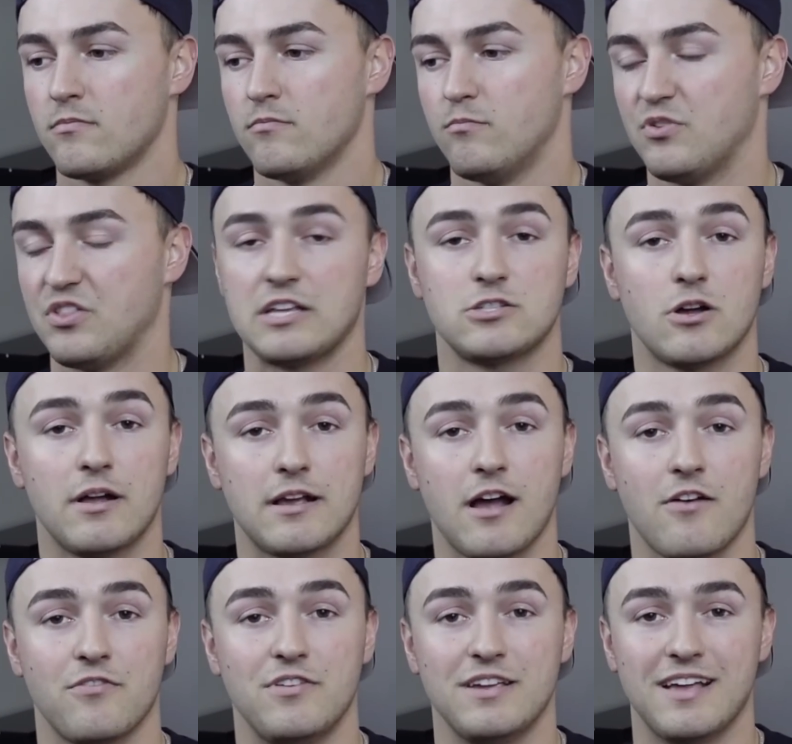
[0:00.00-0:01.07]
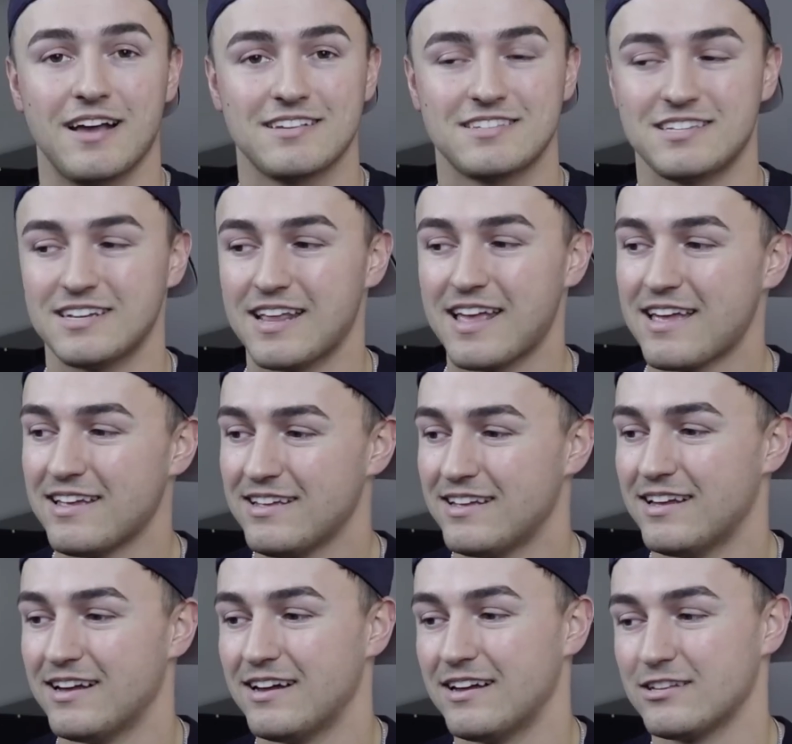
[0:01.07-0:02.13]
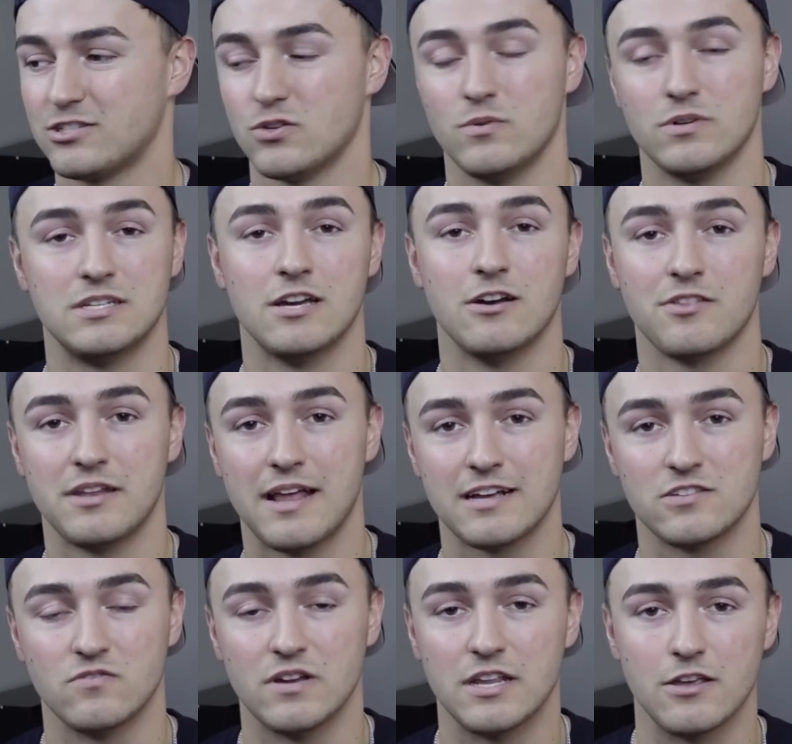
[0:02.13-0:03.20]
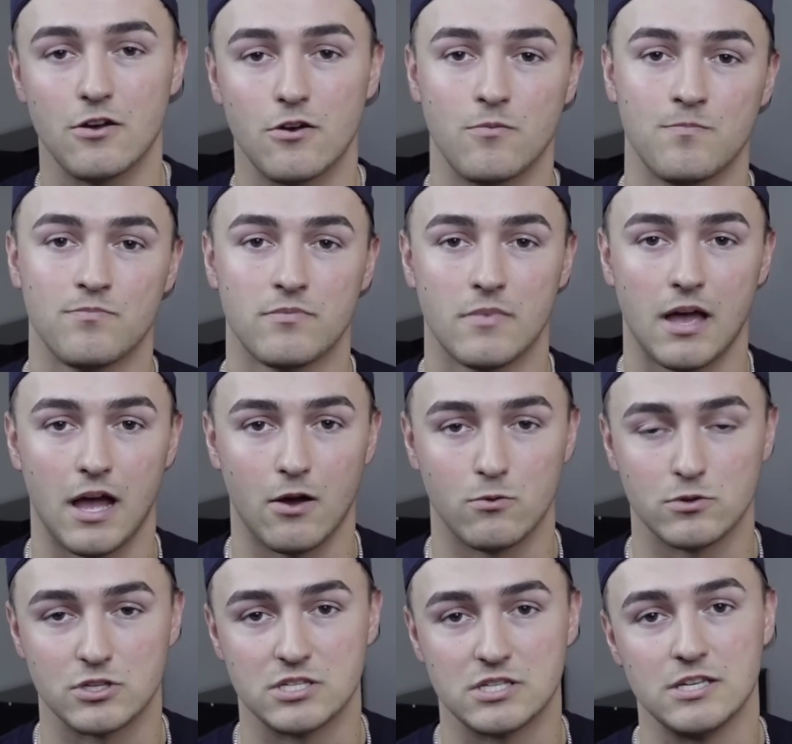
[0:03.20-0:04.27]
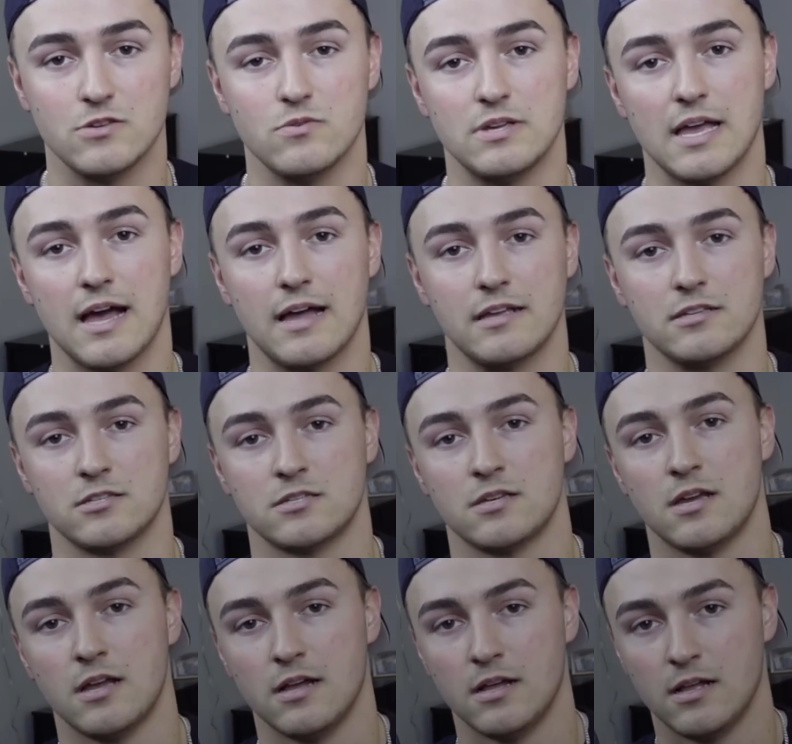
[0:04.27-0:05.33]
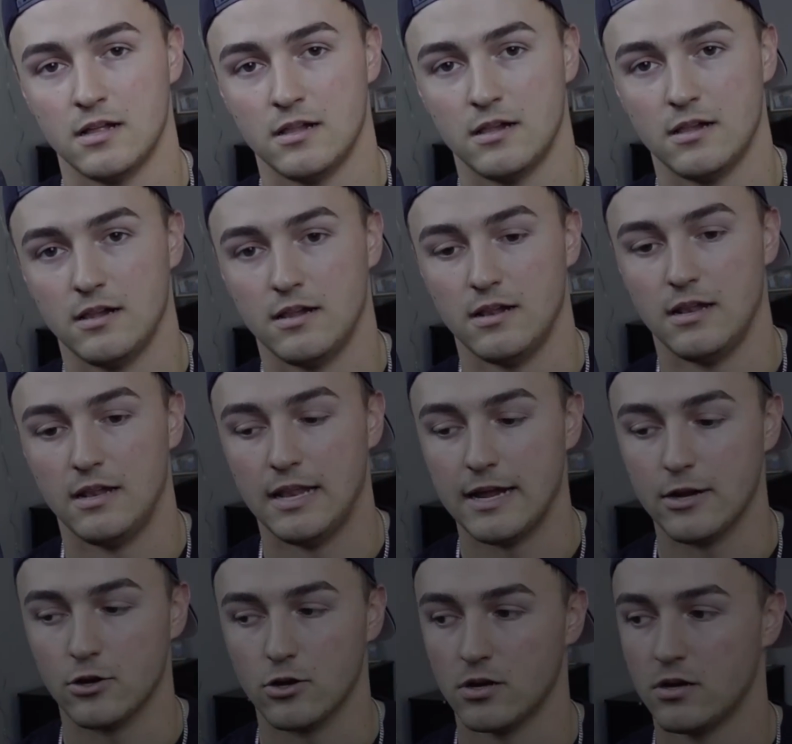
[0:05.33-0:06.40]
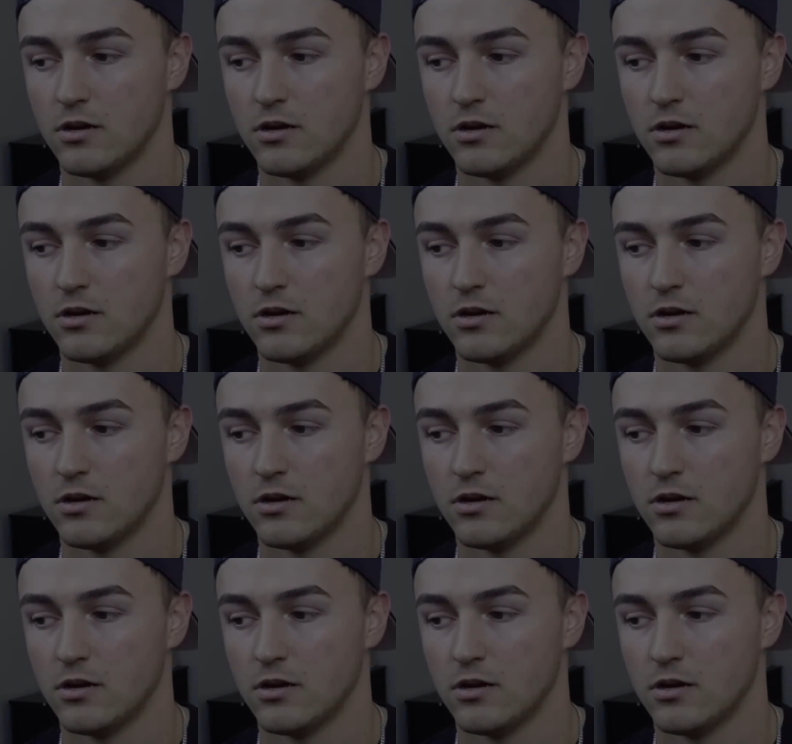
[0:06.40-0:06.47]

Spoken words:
But that's all I got for you guys today. So until the next video, I will see you guys later.